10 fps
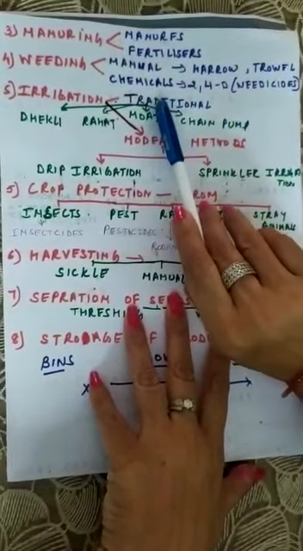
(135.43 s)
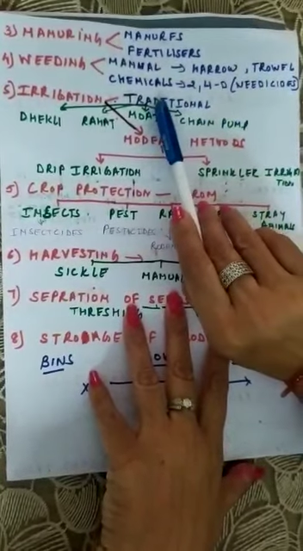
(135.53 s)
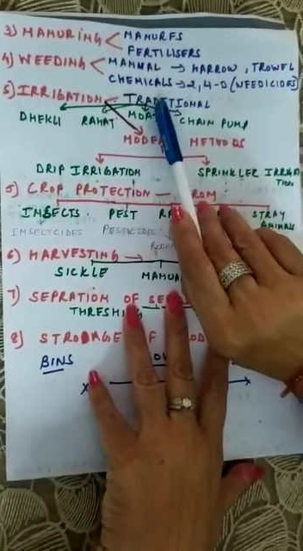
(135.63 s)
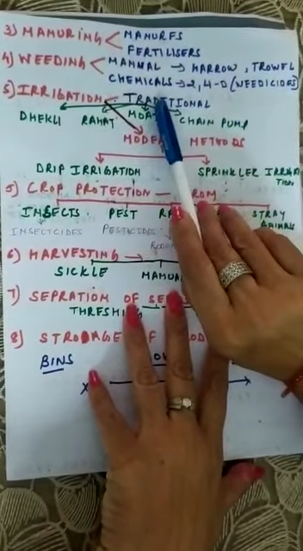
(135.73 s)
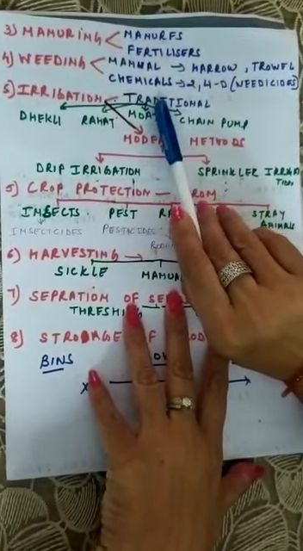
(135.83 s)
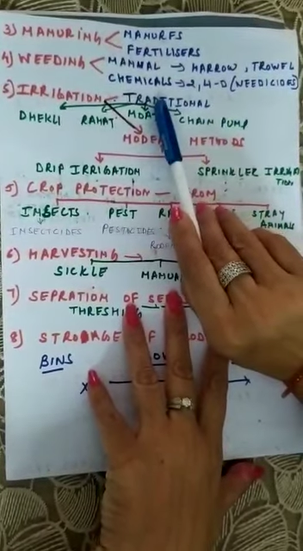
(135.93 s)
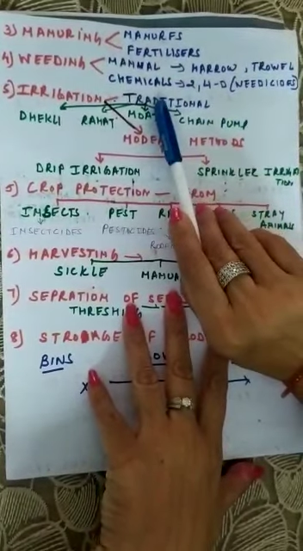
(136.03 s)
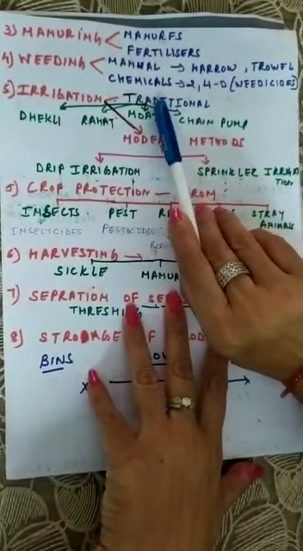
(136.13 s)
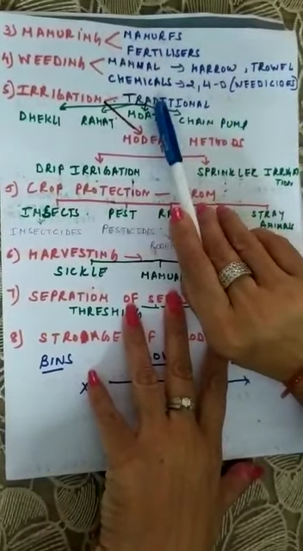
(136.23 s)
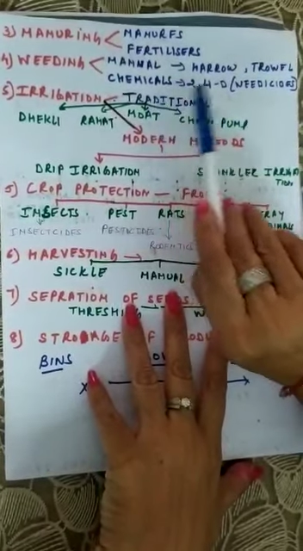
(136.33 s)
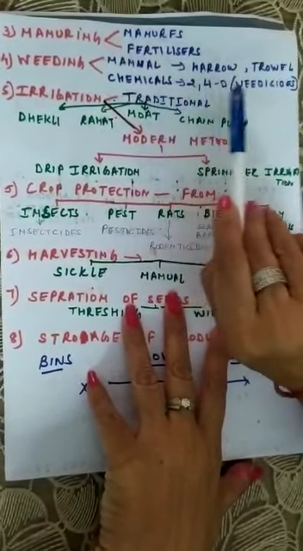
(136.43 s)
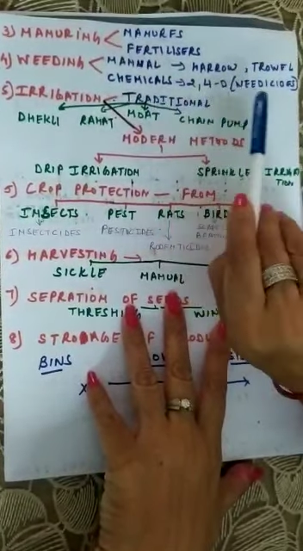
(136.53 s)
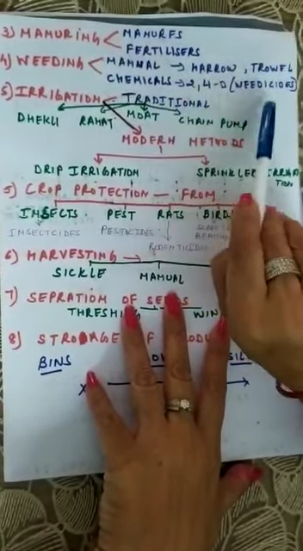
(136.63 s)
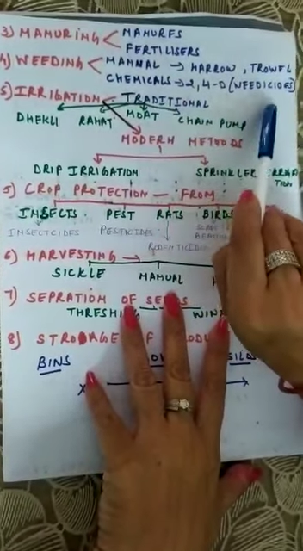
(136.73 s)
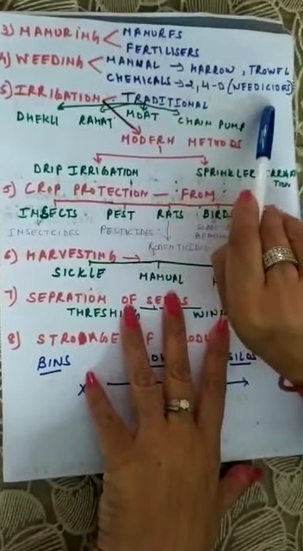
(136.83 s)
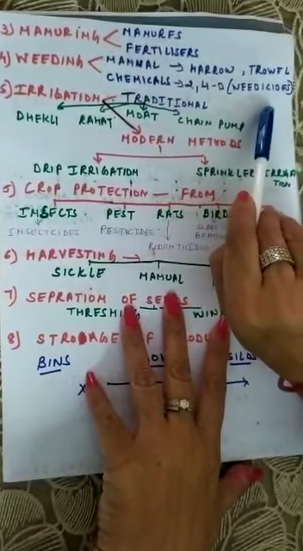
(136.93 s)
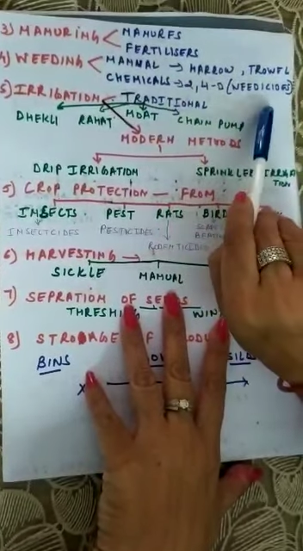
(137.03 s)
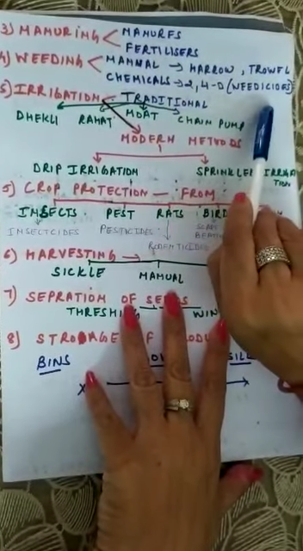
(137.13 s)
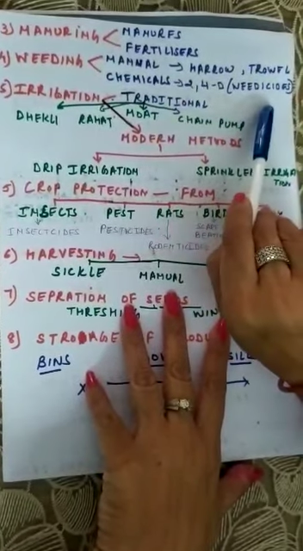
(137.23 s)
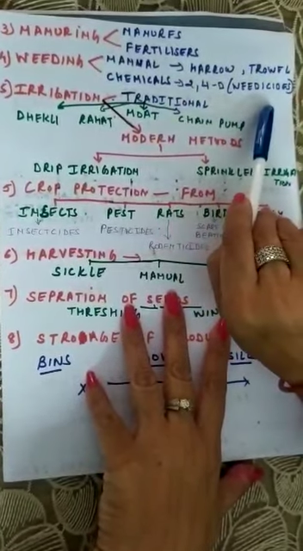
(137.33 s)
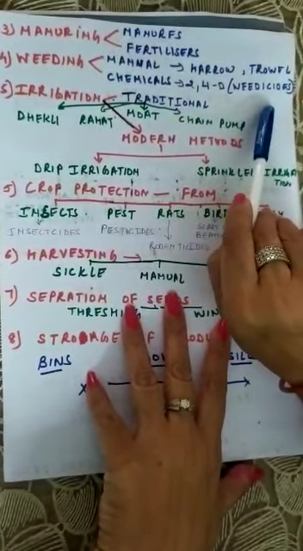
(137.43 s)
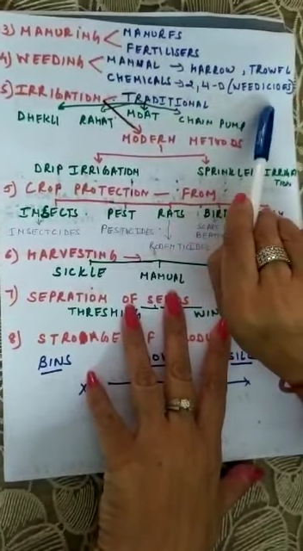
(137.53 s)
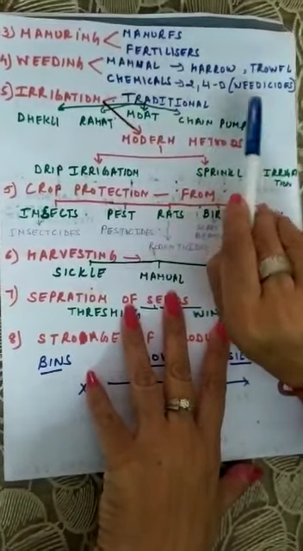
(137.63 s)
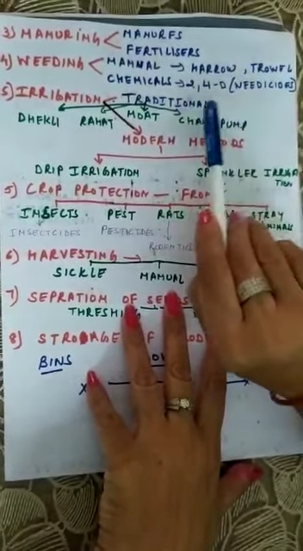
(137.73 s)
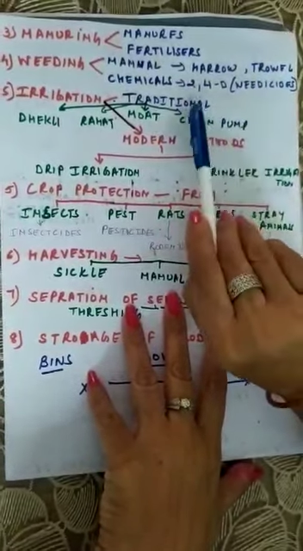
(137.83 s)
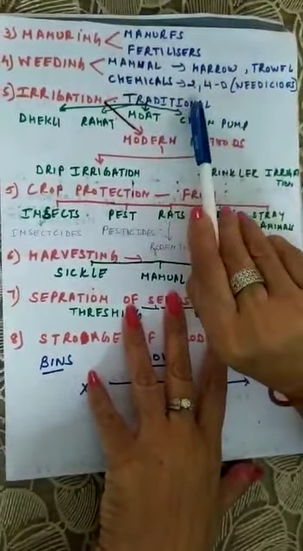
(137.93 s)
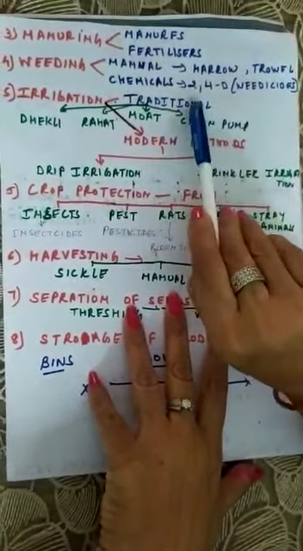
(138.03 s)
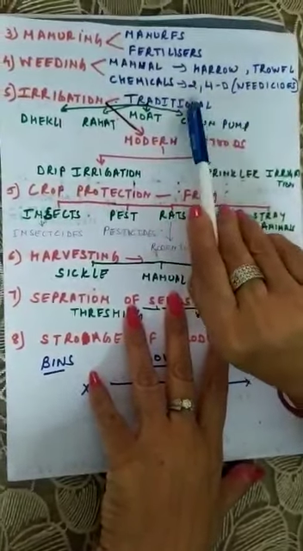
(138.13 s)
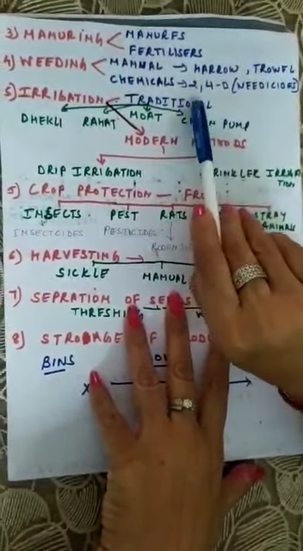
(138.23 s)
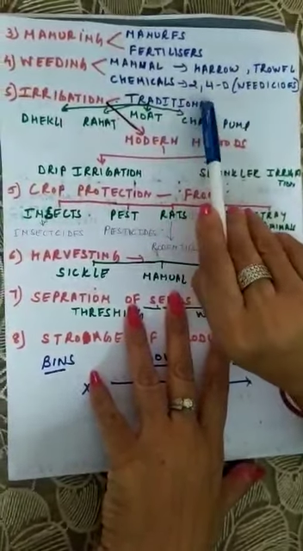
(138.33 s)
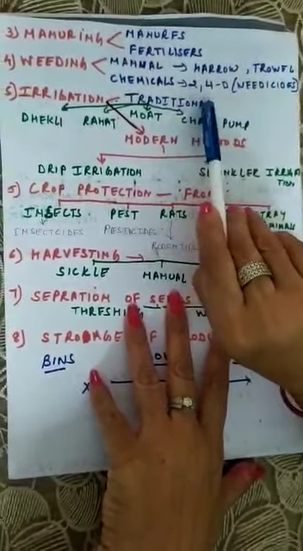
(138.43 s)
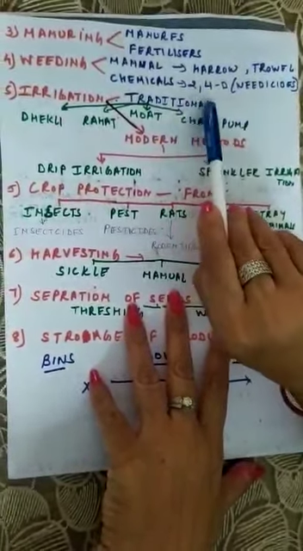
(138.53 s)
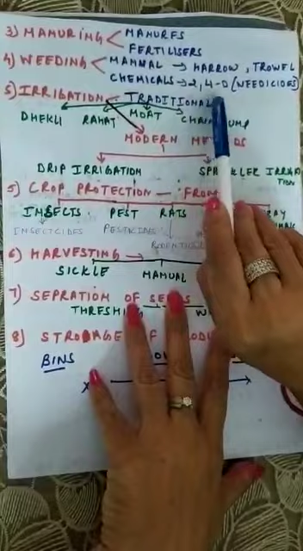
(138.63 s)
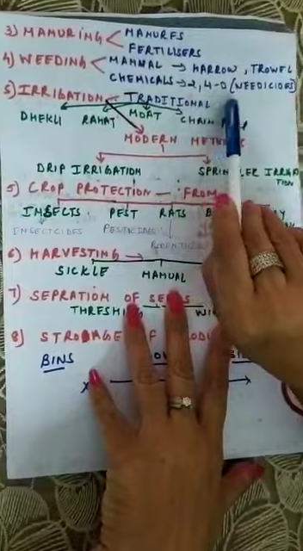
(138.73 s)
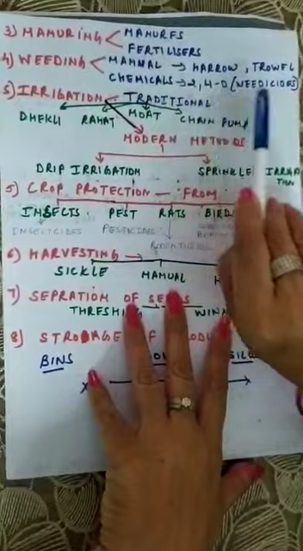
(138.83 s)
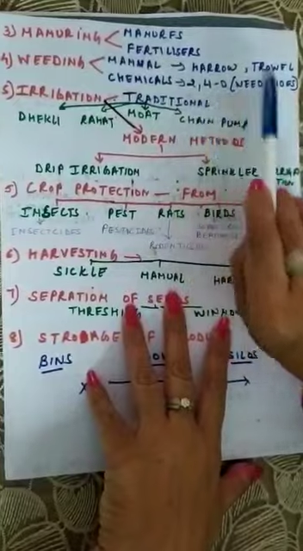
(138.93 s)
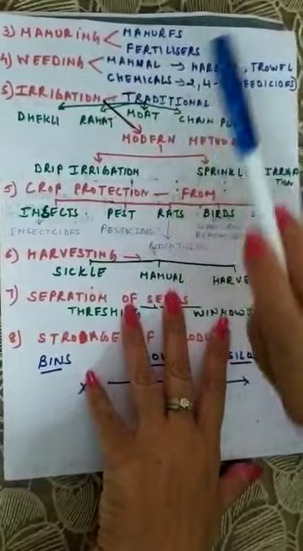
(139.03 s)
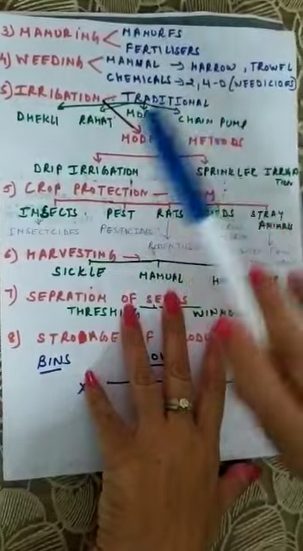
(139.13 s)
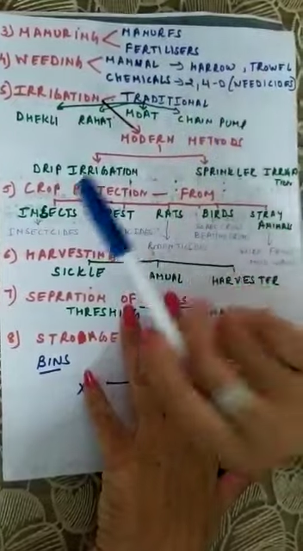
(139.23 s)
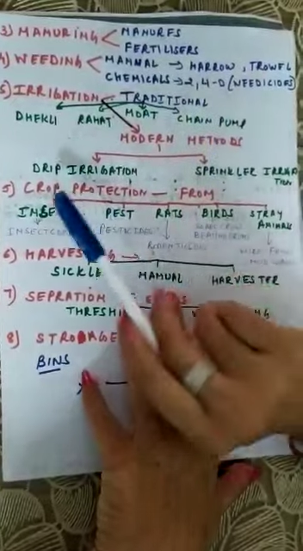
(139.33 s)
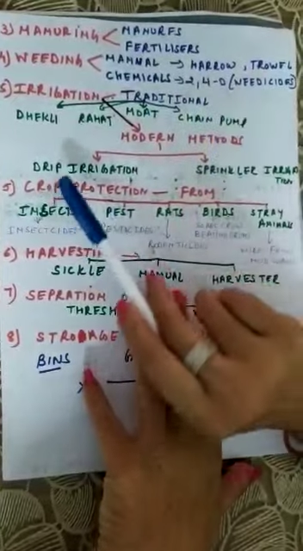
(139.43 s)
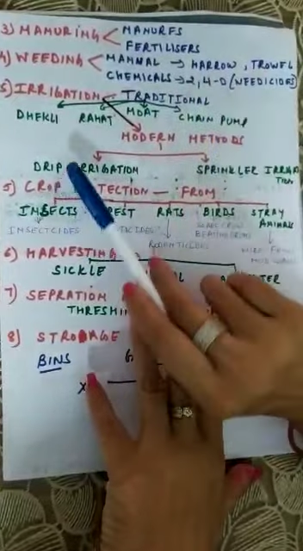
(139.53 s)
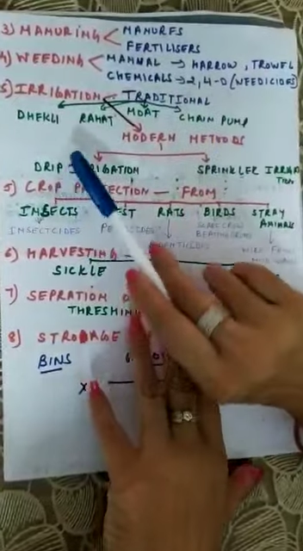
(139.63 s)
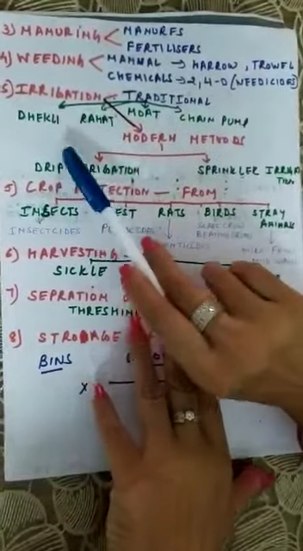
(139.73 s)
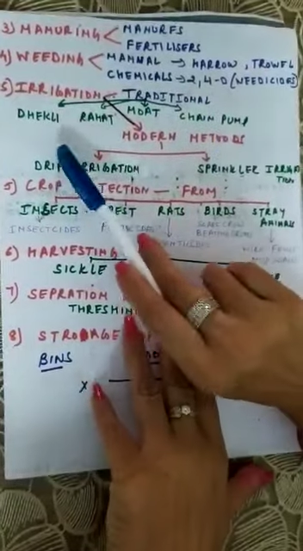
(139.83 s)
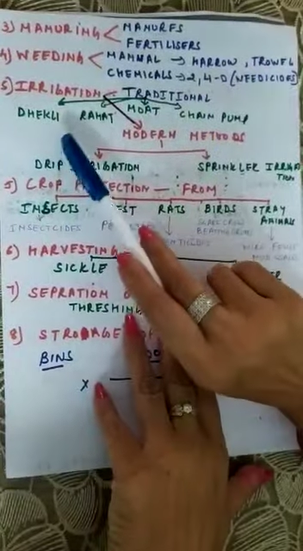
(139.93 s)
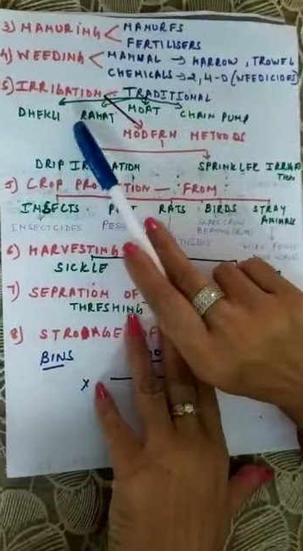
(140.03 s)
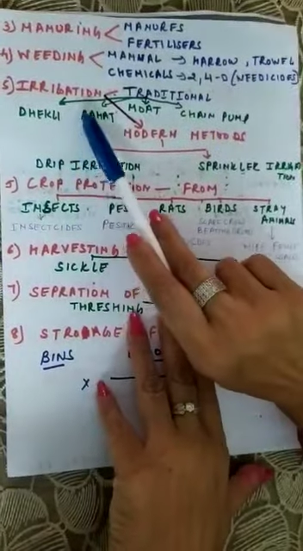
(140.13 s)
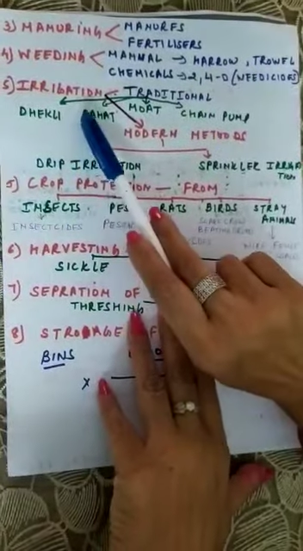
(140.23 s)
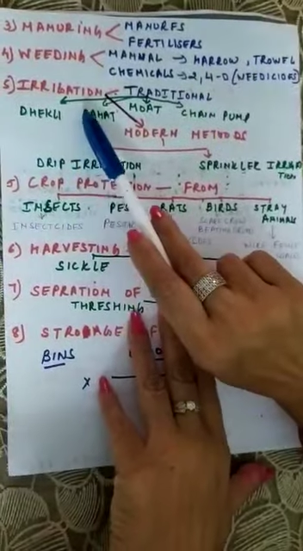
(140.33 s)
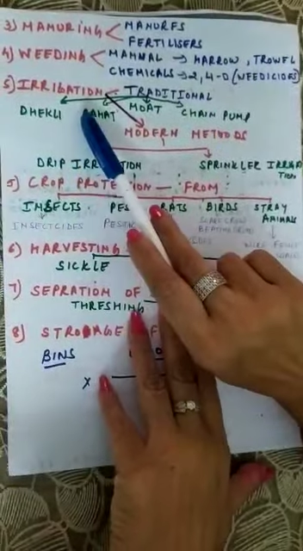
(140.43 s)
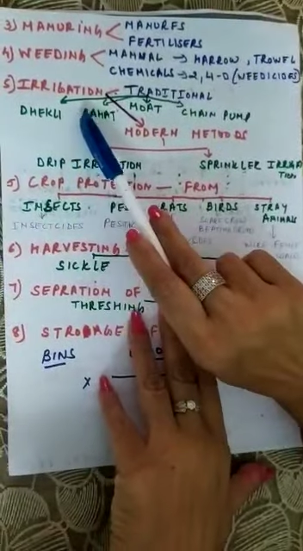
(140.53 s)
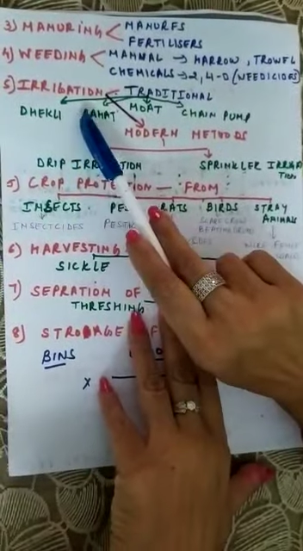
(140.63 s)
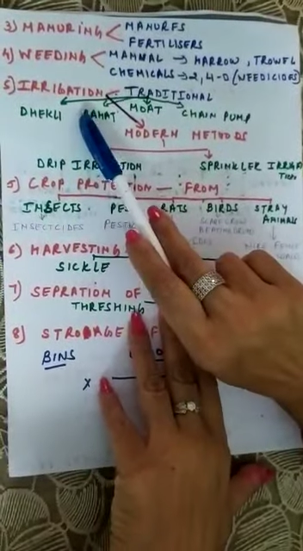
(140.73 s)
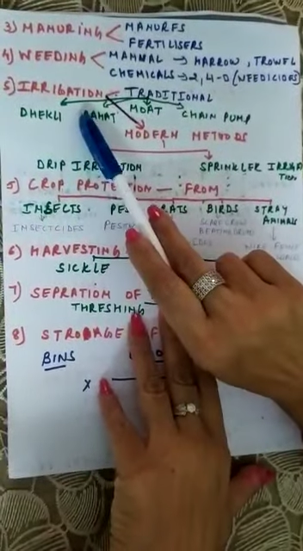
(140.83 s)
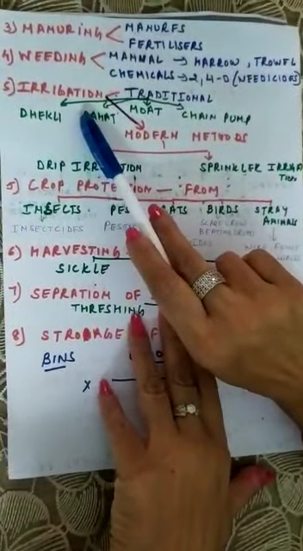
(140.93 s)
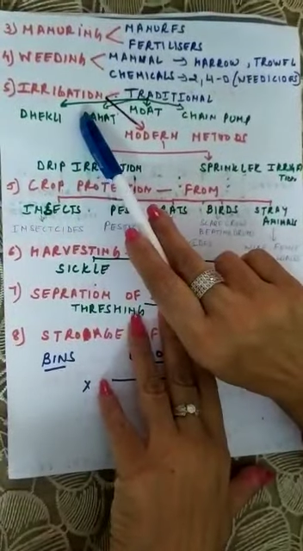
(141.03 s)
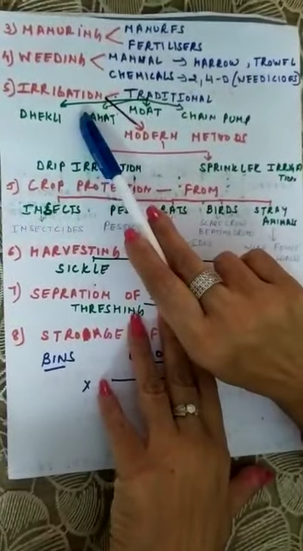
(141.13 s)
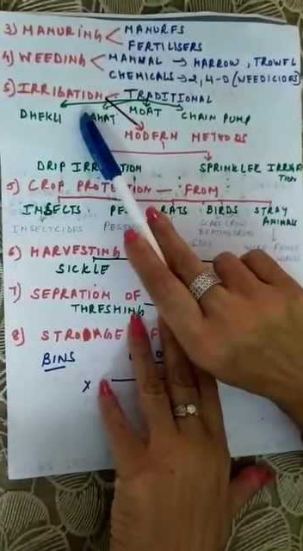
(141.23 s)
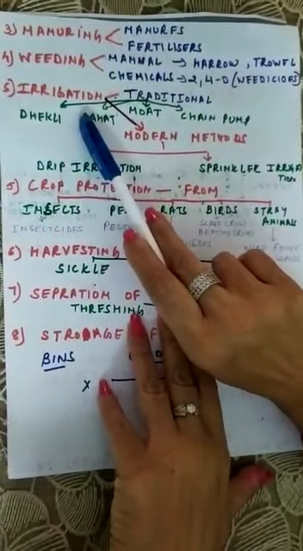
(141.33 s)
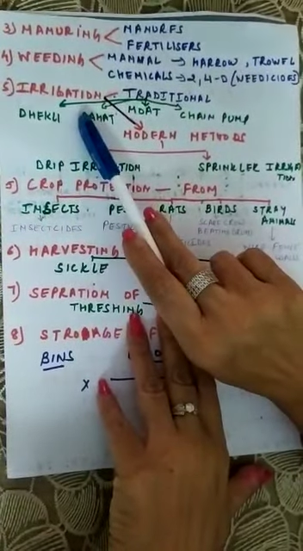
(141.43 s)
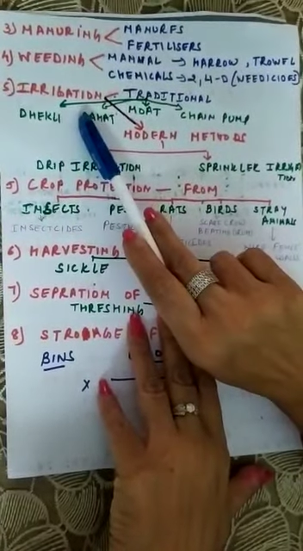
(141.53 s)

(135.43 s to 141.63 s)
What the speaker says: (no speaker visible)